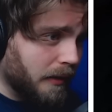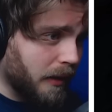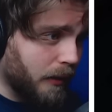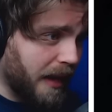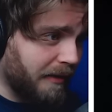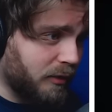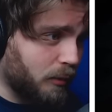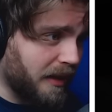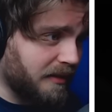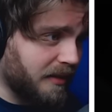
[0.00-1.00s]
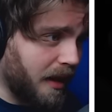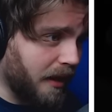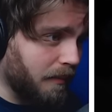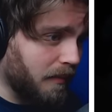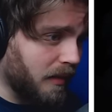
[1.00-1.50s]
You don't have to waste
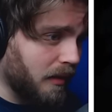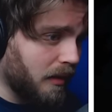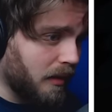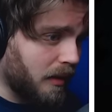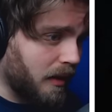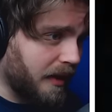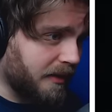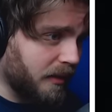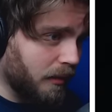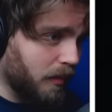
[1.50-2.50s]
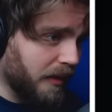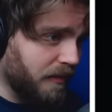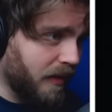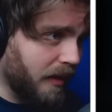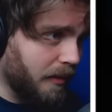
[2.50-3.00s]
time collecting them when
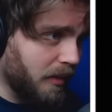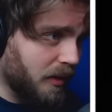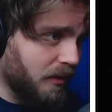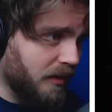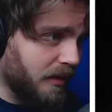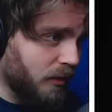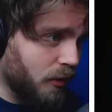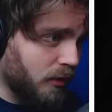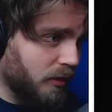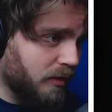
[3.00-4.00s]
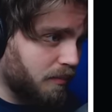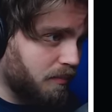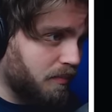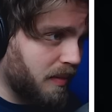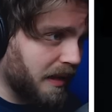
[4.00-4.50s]
you find them. You could just
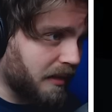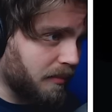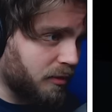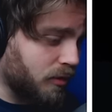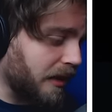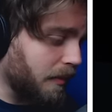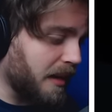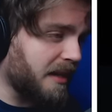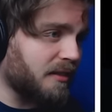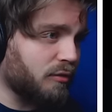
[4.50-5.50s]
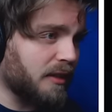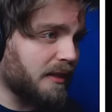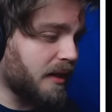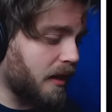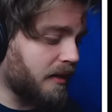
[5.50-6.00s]
pick them straight up. It is
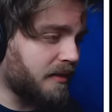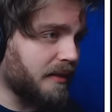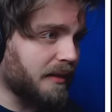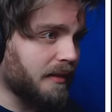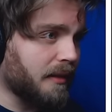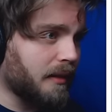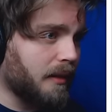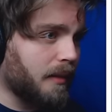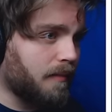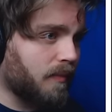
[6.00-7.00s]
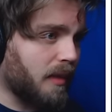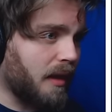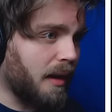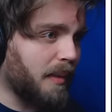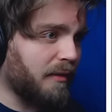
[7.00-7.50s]
really dark, isn't it?
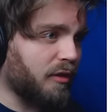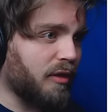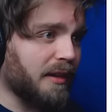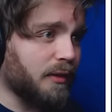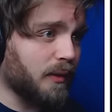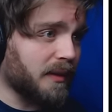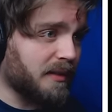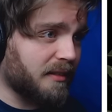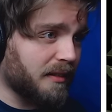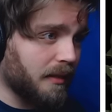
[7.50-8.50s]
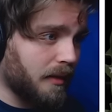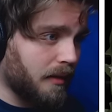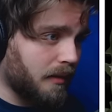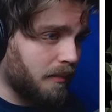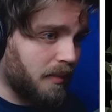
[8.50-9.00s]
I may regret doing this,
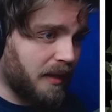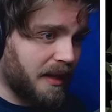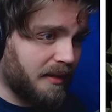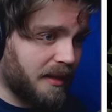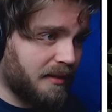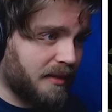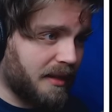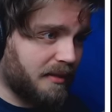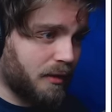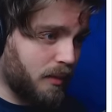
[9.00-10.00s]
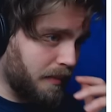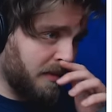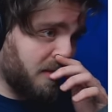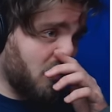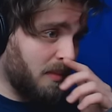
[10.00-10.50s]
but let's equip
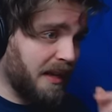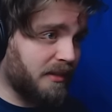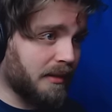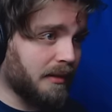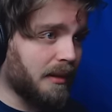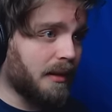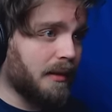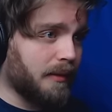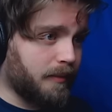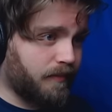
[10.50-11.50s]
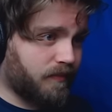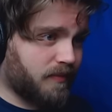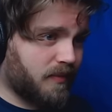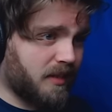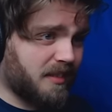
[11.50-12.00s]
the storm lantern.
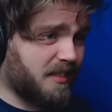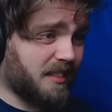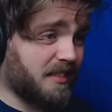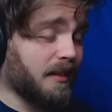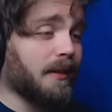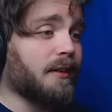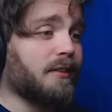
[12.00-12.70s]
Just